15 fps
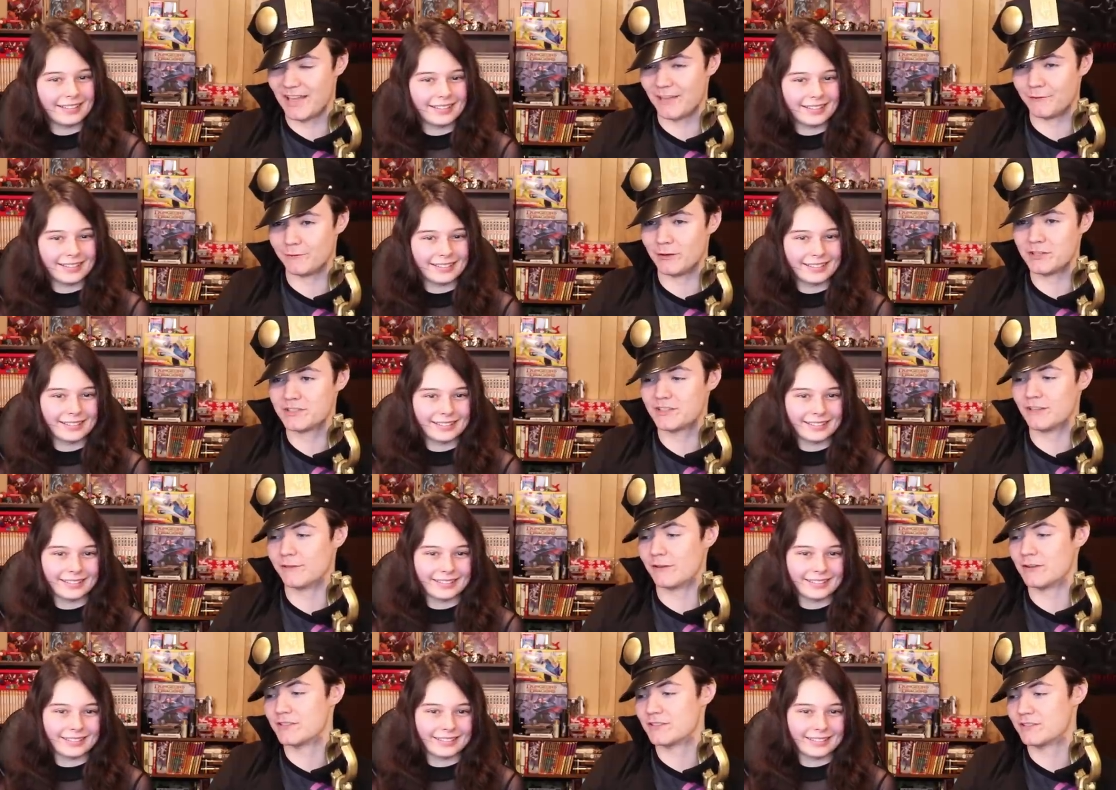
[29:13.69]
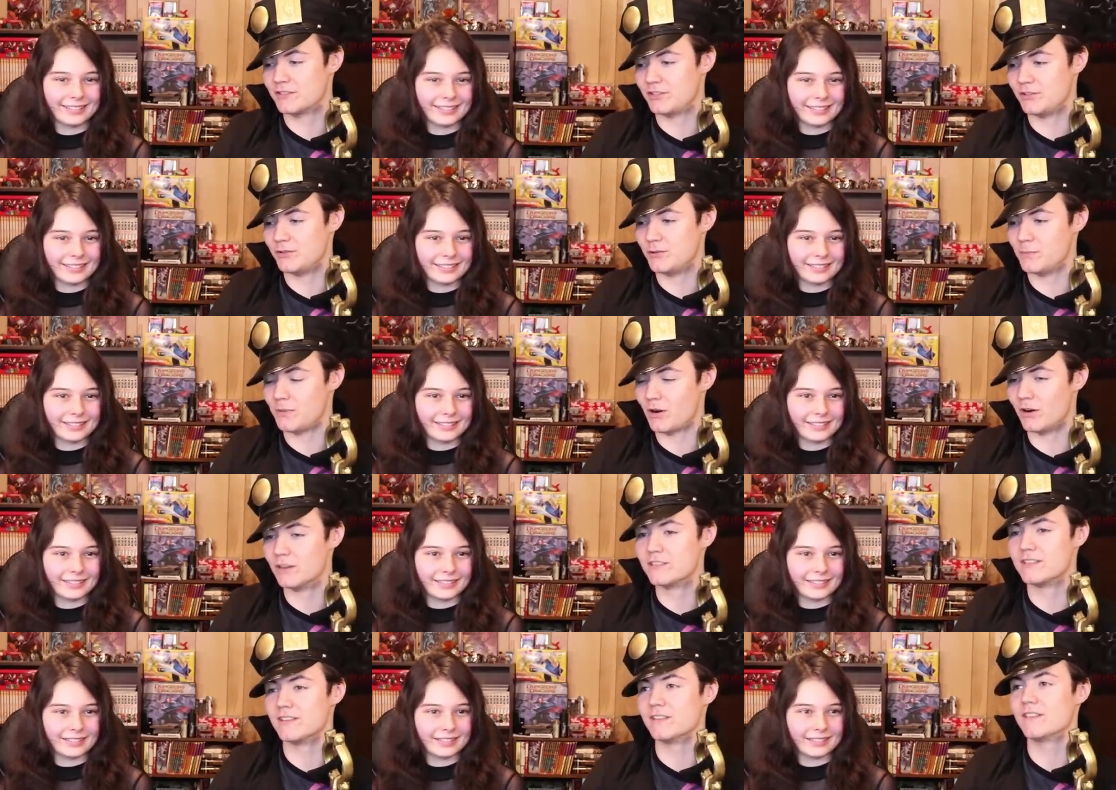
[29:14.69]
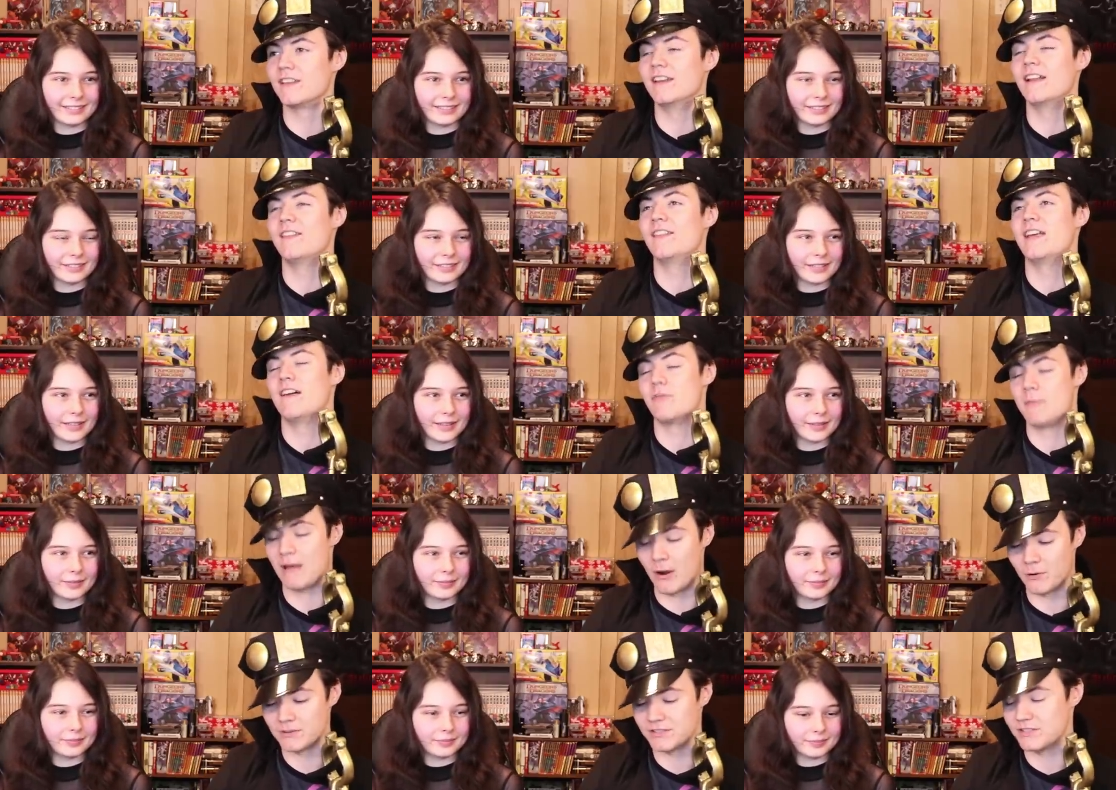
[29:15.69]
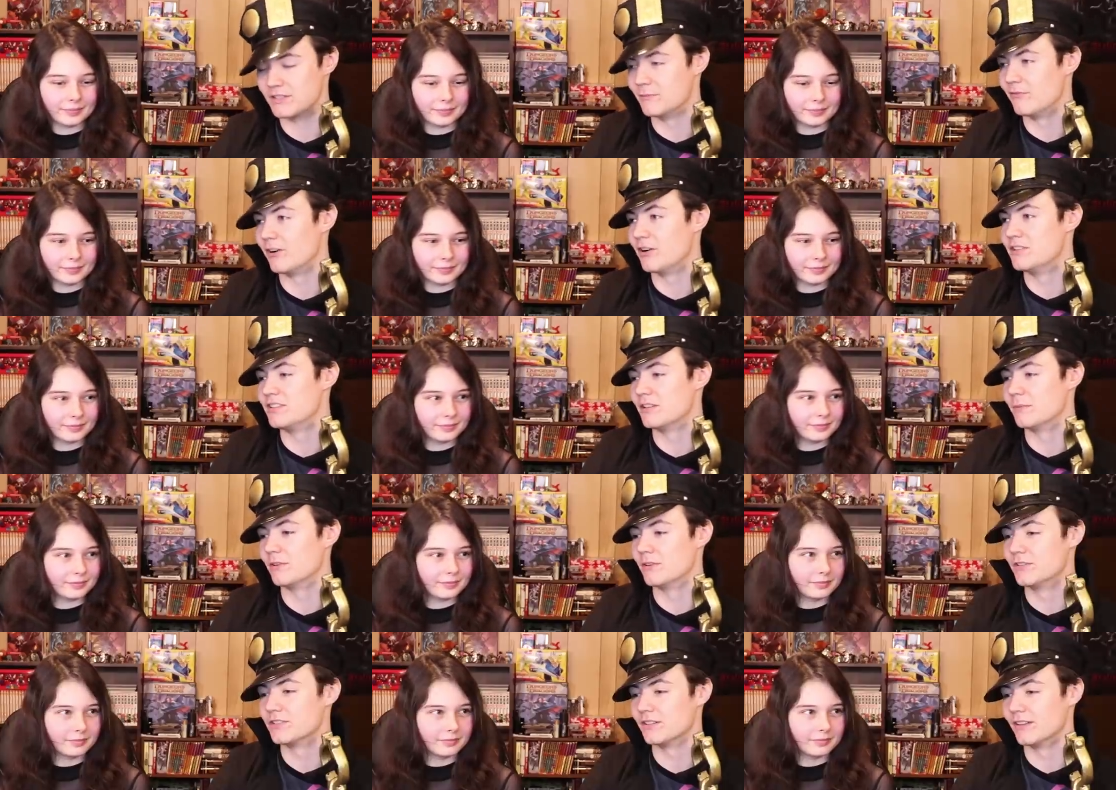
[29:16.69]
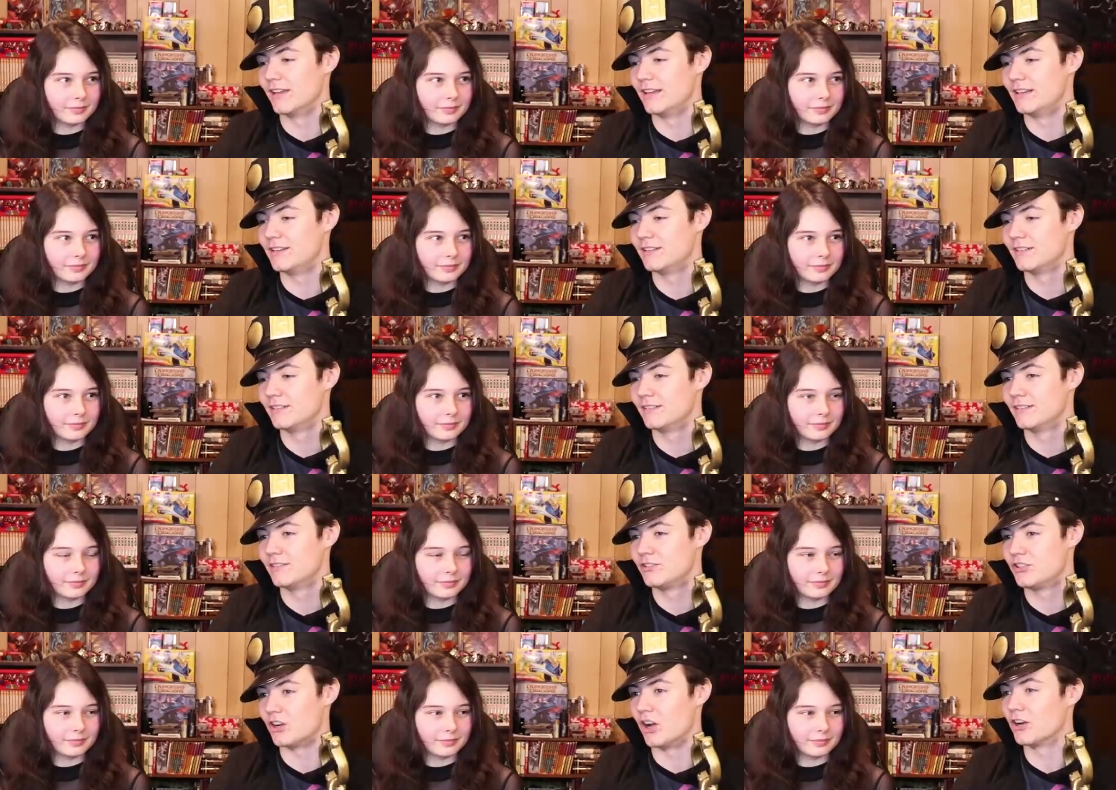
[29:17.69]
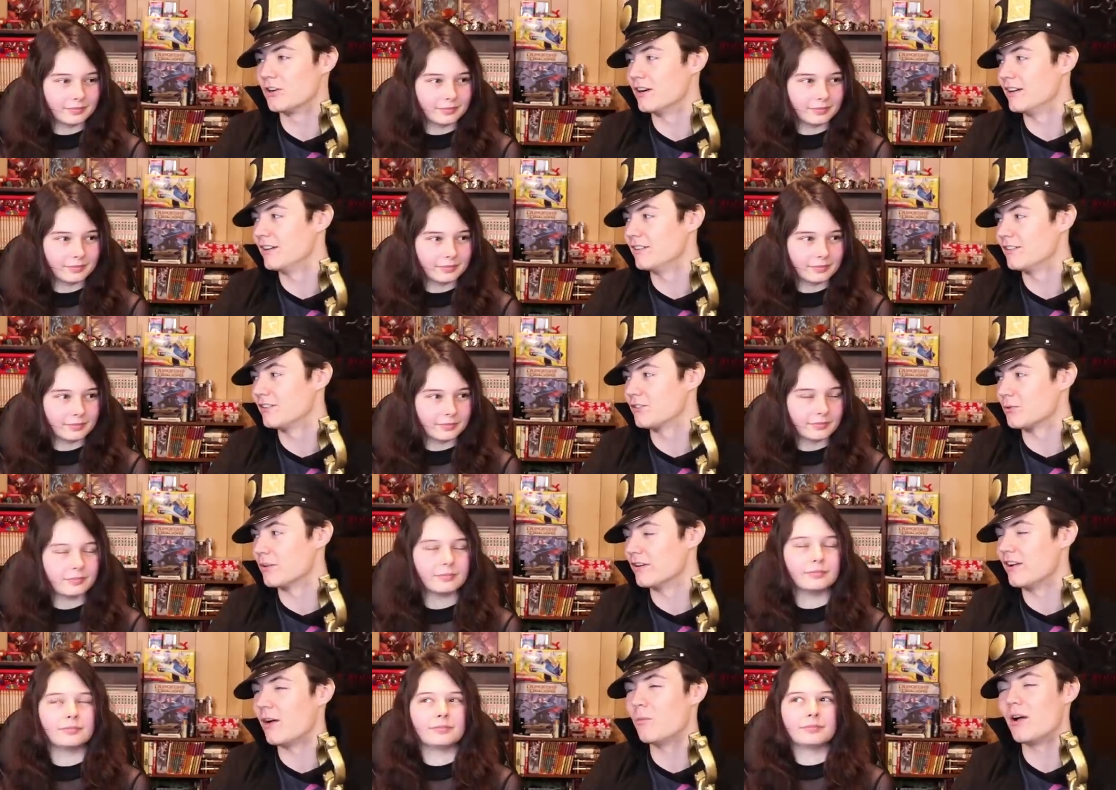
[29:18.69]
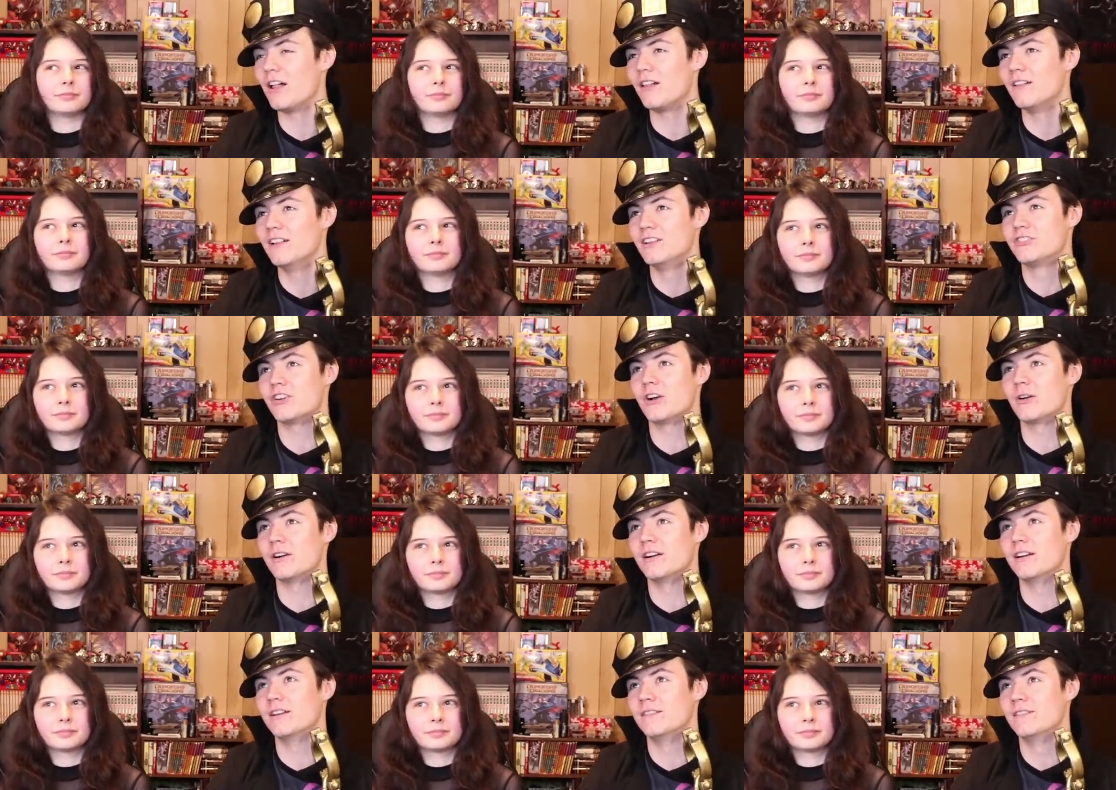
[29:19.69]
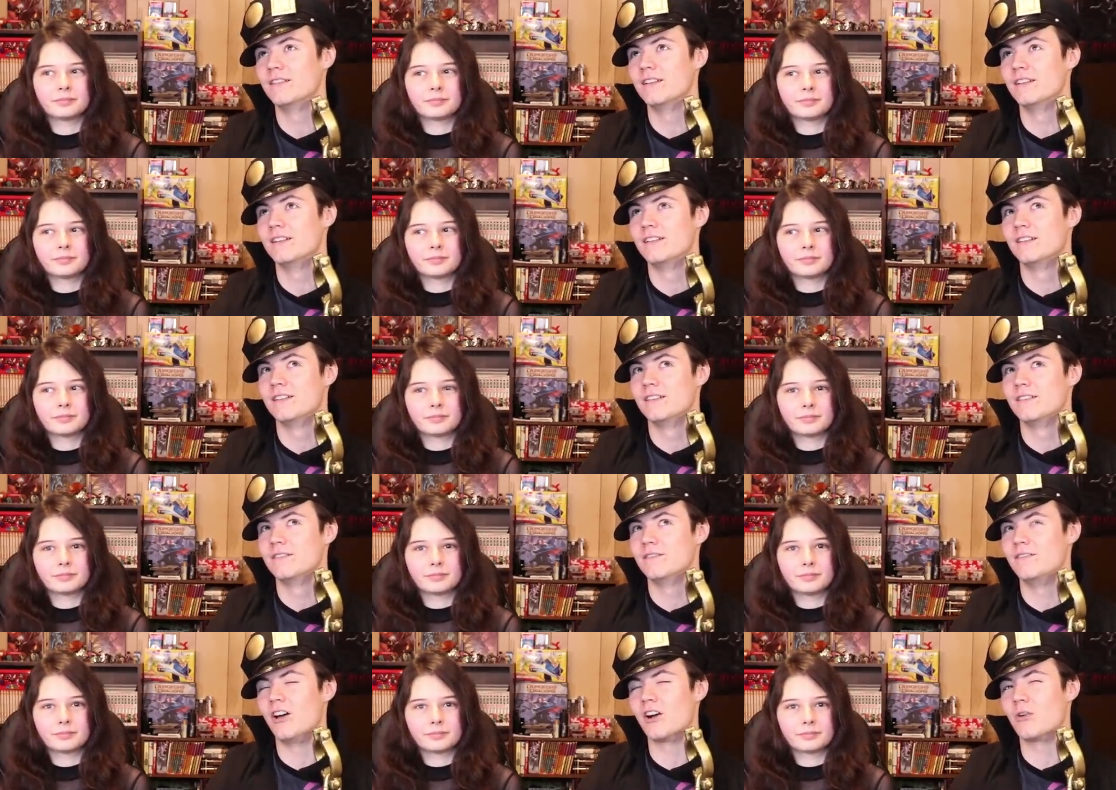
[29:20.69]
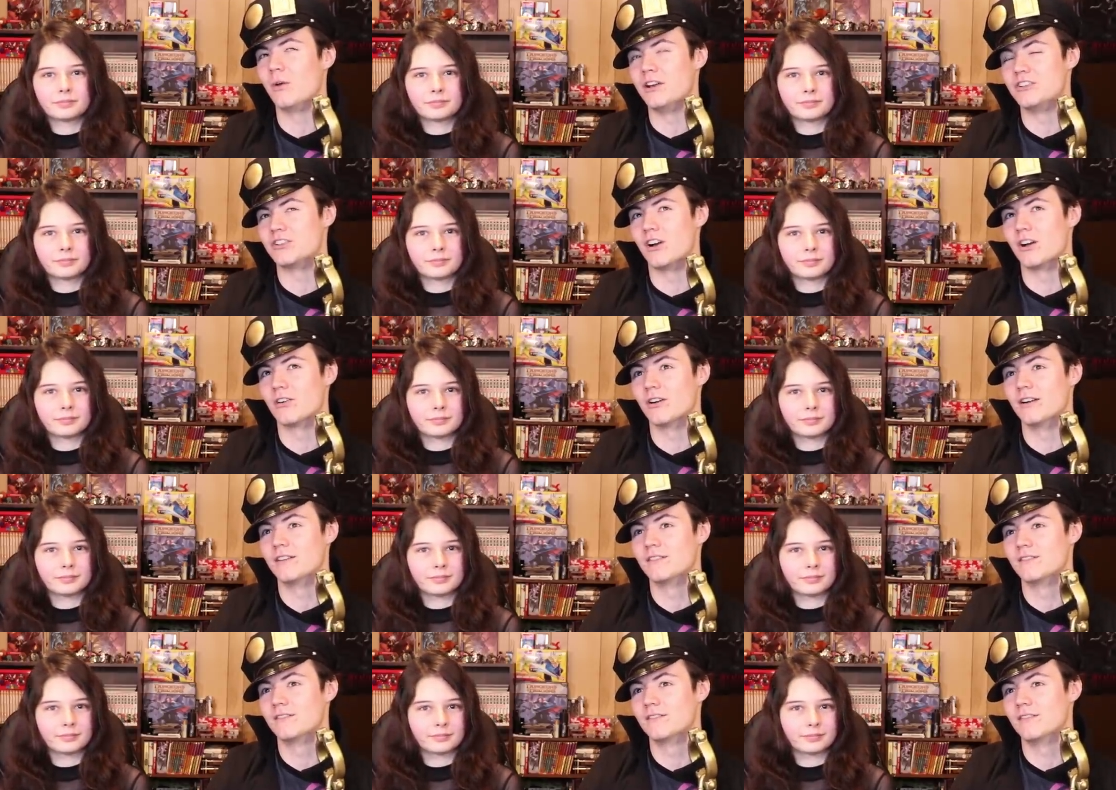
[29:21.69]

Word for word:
Speaker 1: Yeah, the first the first two parts is it, they have a power system very similar to like chakra sort. Mm. Not, mm-hmm. well, chakra, not quite chakra.